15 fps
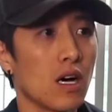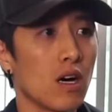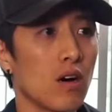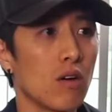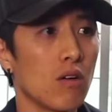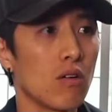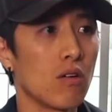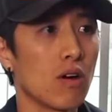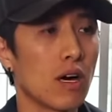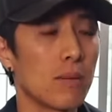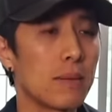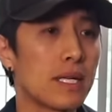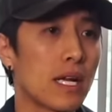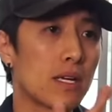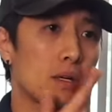Oh, I
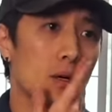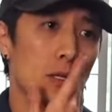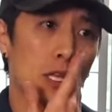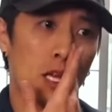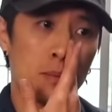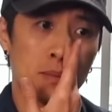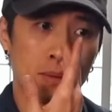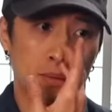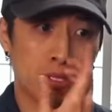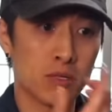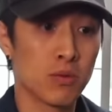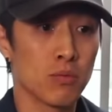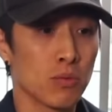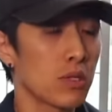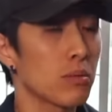mean, I know a lot of people that
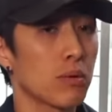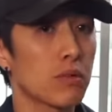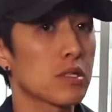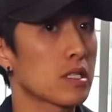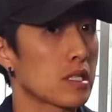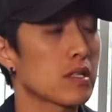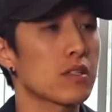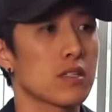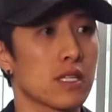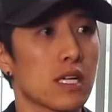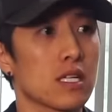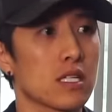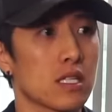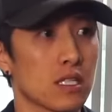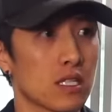do really well with stickers,
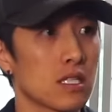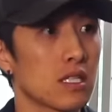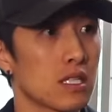actually.